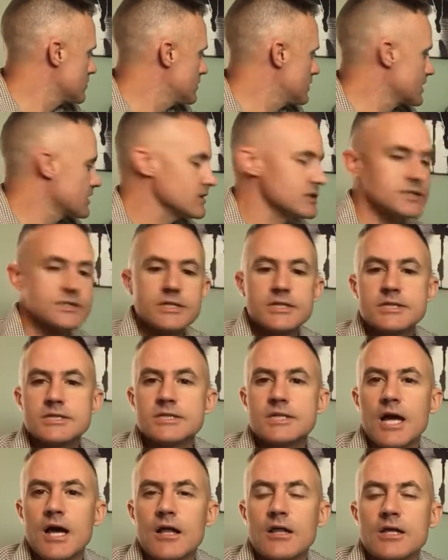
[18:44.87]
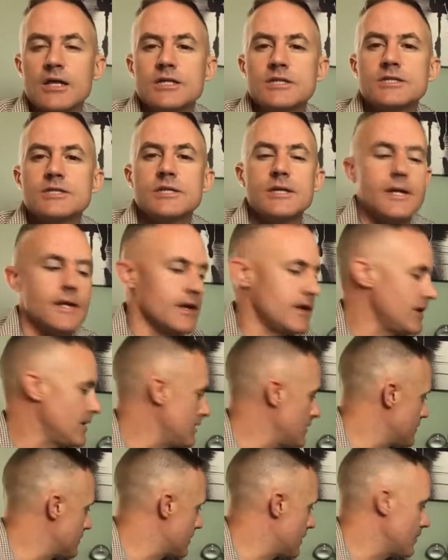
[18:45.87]
Nicholas Gonzalez,
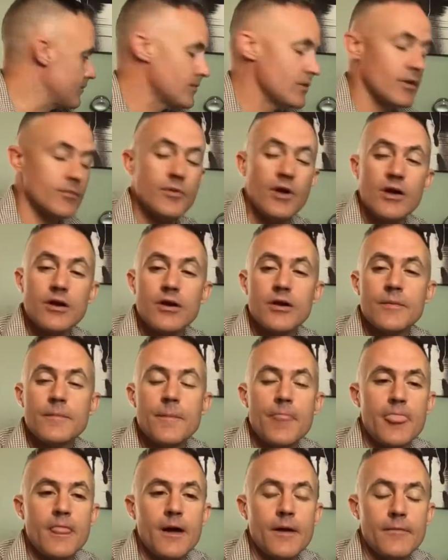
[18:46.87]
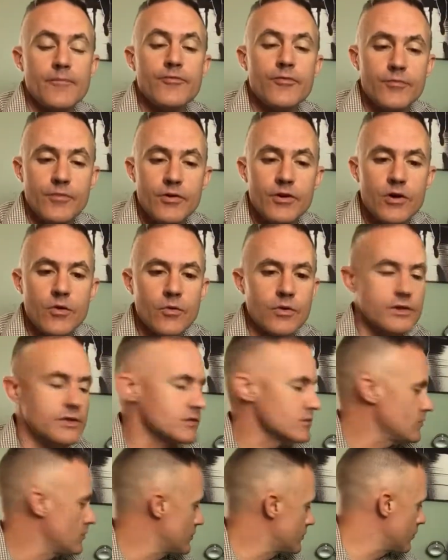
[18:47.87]
and I'm familiar
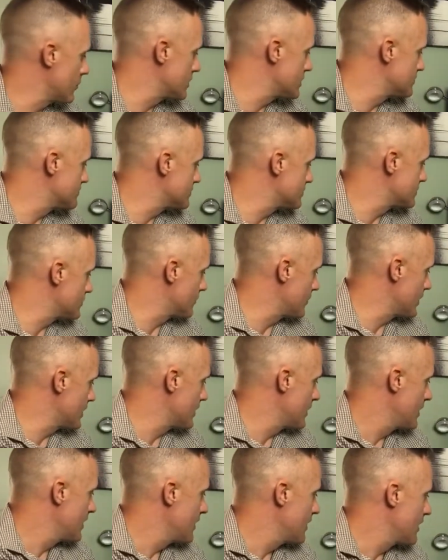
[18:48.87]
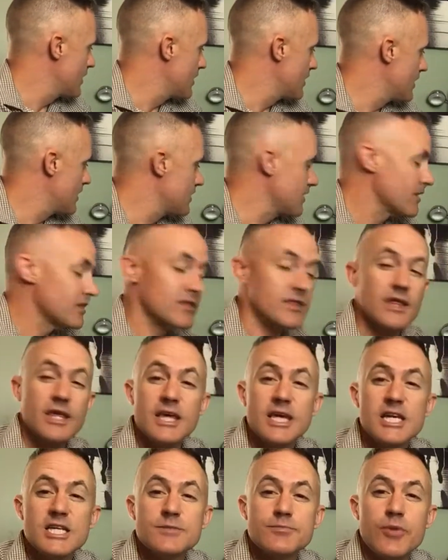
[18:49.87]
with what he's been doing, and I
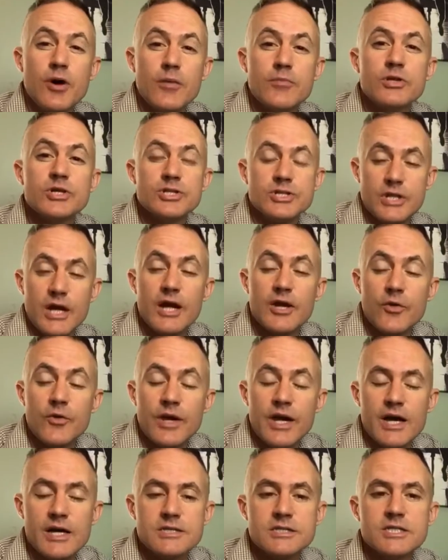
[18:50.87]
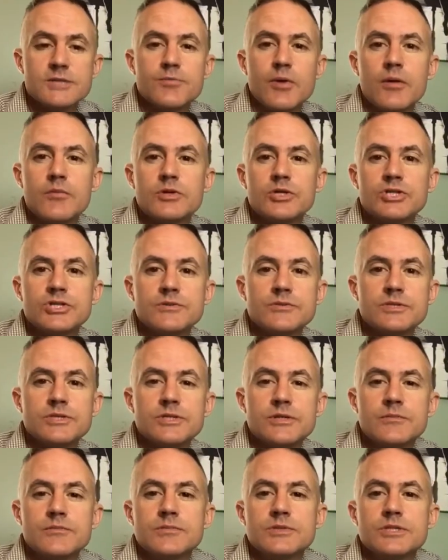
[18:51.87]
think he's published
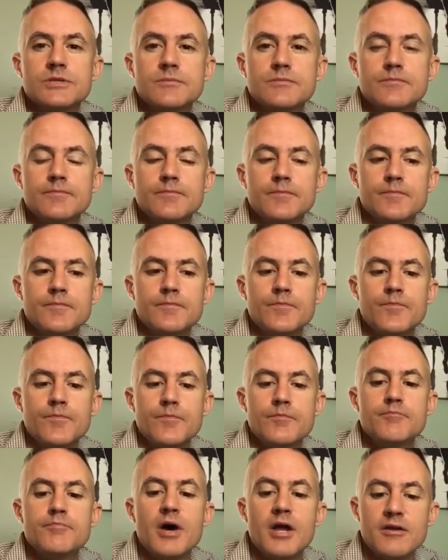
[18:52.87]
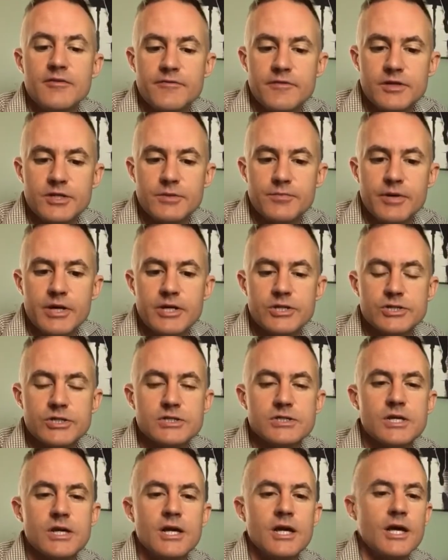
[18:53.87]
some benefit to patients,